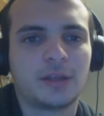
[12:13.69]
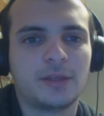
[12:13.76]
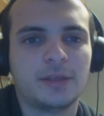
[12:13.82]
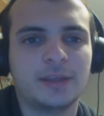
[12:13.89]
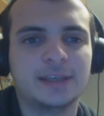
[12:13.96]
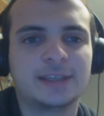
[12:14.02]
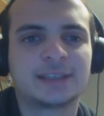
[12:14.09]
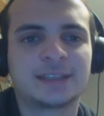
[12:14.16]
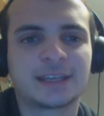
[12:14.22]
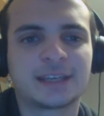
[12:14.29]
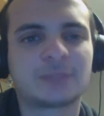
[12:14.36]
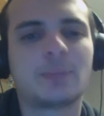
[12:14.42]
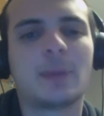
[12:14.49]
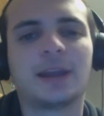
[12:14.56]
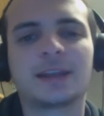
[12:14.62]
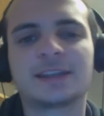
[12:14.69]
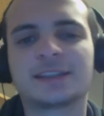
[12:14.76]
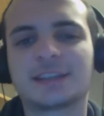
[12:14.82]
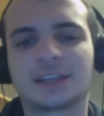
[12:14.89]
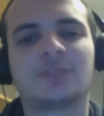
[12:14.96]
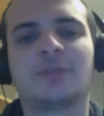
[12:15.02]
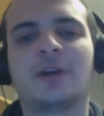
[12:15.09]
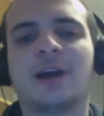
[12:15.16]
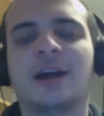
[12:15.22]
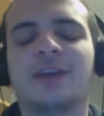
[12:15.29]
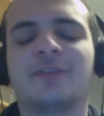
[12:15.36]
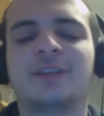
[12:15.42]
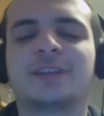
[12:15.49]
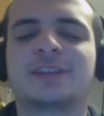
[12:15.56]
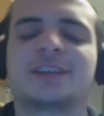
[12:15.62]
the 6 mana
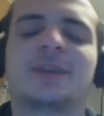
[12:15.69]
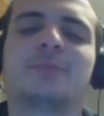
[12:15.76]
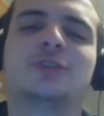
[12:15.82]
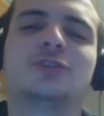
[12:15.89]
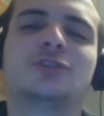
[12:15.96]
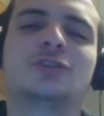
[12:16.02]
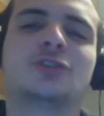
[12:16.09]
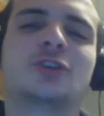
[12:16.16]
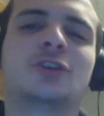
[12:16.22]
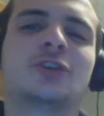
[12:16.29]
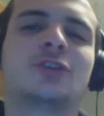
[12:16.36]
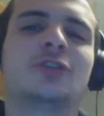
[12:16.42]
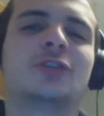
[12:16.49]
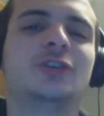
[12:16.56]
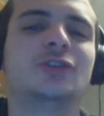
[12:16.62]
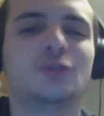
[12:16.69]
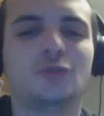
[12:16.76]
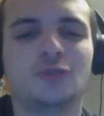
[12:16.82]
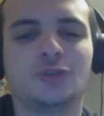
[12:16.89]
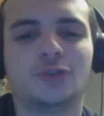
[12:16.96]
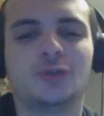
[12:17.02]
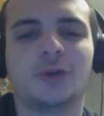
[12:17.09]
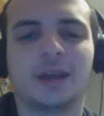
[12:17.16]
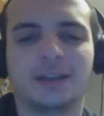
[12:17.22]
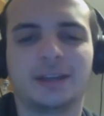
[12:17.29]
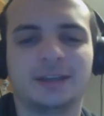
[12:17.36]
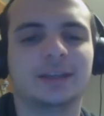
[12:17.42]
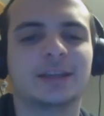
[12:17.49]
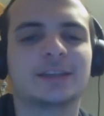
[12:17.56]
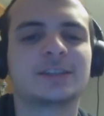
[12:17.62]
6/5 that summons the 2/2
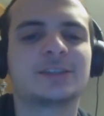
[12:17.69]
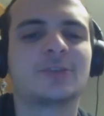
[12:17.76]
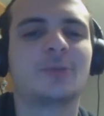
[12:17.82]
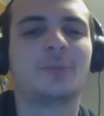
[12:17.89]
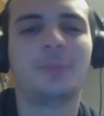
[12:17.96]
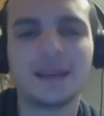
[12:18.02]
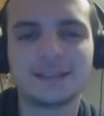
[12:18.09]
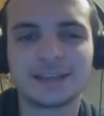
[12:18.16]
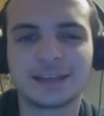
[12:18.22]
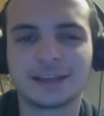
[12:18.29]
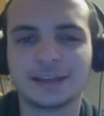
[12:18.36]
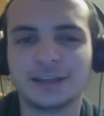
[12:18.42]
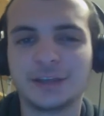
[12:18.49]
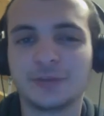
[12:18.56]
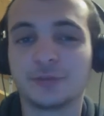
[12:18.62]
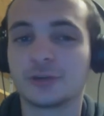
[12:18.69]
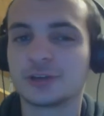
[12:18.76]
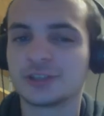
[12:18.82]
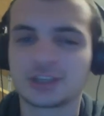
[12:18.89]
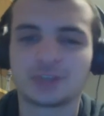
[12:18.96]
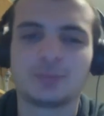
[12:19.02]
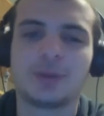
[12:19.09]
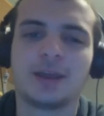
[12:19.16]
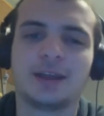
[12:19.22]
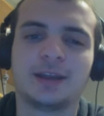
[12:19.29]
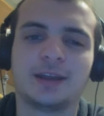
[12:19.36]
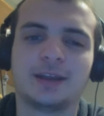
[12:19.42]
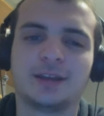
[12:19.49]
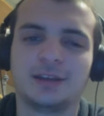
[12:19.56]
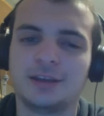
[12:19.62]
hyenas. So basically, for 6
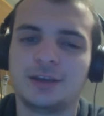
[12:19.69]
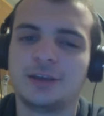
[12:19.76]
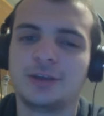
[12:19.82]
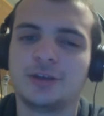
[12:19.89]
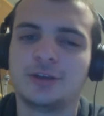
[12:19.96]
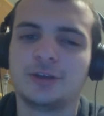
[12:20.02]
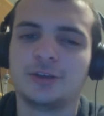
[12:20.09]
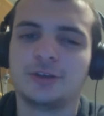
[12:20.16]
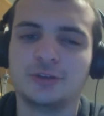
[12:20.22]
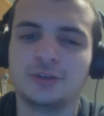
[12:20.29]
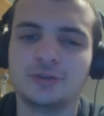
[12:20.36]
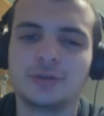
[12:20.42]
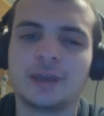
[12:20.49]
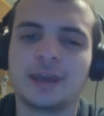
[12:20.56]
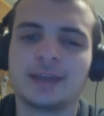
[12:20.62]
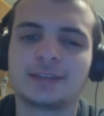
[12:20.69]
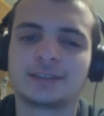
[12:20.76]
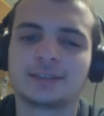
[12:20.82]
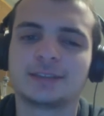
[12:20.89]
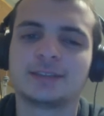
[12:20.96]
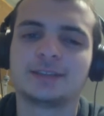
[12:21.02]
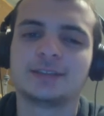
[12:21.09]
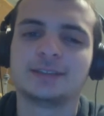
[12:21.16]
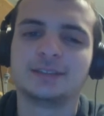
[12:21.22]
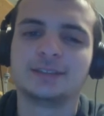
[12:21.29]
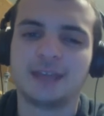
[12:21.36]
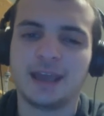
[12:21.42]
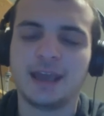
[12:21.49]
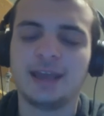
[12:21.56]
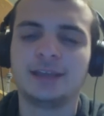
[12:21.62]
mana, you get
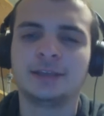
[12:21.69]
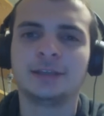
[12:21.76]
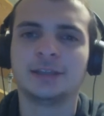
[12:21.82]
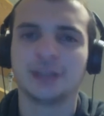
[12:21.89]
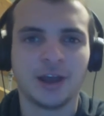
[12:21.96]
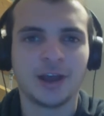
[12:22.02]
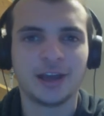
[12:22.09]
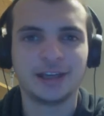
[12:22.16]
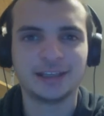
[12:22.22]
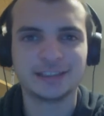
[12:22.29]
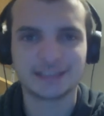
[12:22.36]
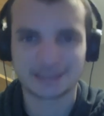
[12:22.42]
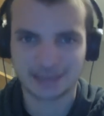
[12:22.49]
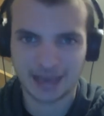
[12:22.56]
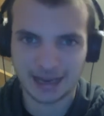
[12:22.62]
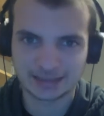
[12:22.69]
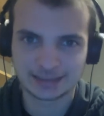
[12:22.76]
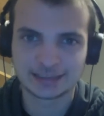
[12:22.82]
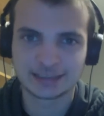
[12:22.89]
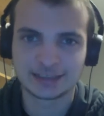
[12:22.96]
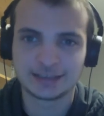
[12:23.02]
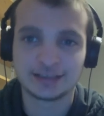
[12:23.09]
10, 9 in stats.